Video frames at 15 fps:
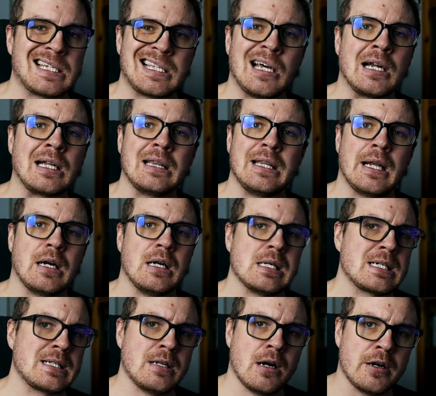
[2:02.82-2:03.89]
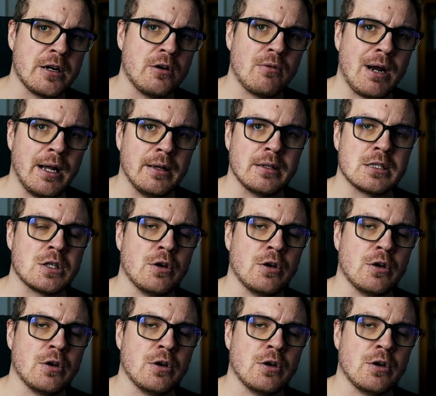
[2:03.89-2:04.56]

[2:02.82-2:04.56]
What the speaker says: starttiraha, start grant.